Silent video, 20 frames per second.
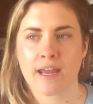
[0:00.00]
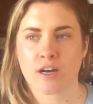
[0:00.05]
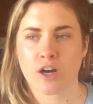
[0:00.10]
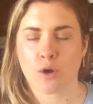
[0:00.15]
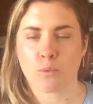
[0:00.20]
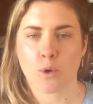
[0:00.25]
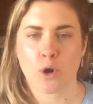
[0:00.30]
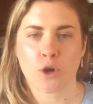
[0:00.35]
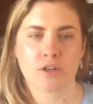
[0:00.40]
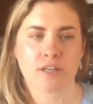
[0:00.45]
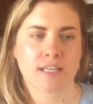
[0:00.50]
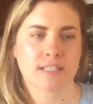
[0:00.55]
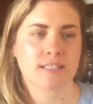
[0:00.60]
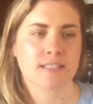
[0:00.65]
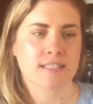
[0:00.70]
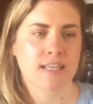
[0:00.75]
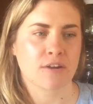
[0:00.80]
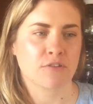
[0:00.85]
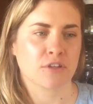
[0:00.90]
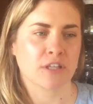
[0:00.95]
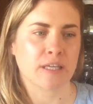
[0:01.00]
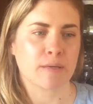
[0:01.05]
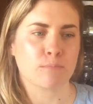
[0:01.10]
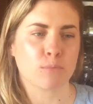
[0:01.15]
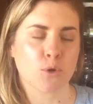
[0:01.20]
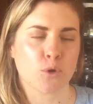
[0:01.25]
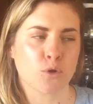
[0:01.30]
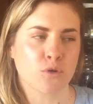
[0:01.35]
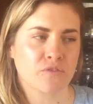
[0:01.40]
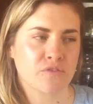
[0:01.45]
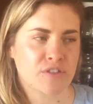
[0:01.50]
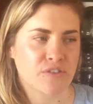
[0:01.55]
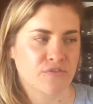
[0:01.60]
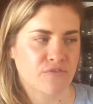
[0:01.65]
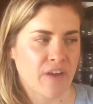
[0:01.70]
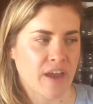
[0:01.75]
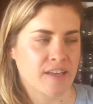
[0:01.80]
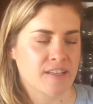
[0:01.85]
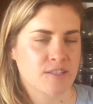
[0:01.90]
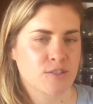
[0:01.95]
and I won't necessarily move to
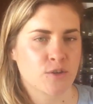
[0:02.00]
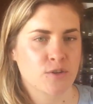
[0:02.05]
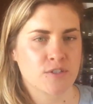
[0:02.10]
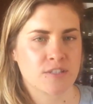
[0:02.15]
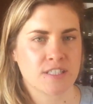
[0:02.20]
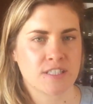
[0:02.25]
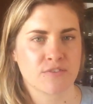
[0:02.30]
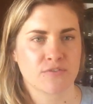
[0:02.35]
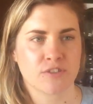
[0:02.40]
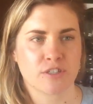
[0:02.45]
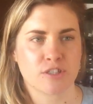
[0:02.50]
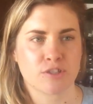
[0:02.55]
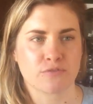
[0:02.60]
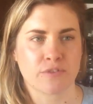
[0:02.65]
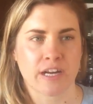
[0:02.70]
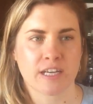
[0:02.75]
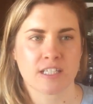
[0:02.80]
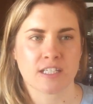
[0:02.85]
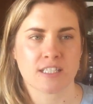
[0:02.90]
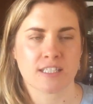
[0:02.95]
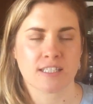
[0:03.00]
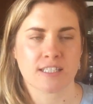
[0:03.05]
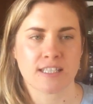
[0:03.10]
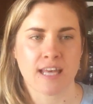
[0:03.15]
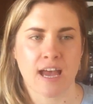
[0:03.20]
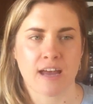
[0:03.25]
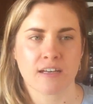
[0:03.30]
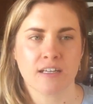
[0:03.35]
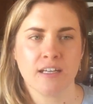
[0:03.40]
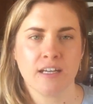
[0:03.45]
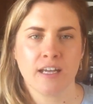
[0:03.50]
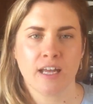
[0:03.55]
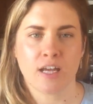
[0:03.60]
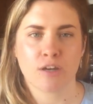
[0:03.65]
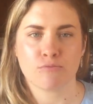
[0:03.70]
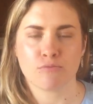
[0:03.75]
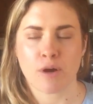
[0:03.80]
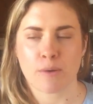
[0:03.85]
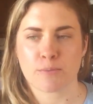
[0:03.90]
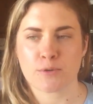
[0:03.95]
face those different directions that
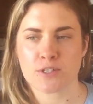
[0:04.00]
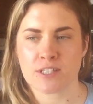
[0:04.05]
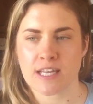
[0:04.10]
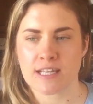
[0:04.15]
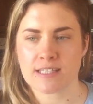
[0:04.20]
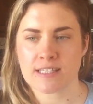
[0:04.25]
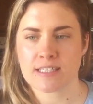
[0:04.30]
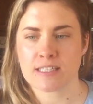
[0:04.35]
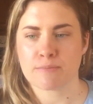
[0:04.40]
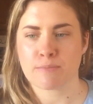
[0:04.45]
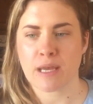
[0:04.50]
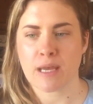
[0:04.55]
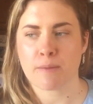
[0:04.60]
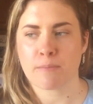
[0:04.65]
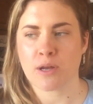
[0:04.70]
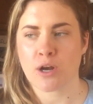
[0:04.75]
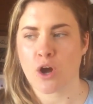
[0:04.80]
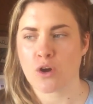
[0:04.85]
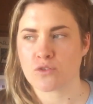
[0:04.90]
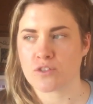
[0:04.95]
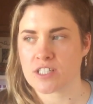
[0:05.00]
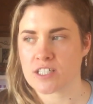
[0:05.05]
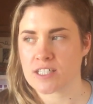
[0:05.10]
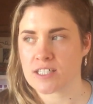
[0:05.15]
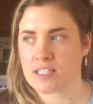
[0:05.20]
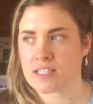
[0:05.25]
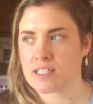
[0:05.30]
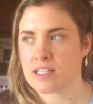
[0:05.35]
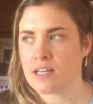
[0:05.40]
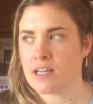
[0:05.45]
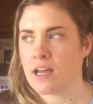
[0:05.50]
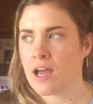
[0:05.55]
it represents to me, but I'll just,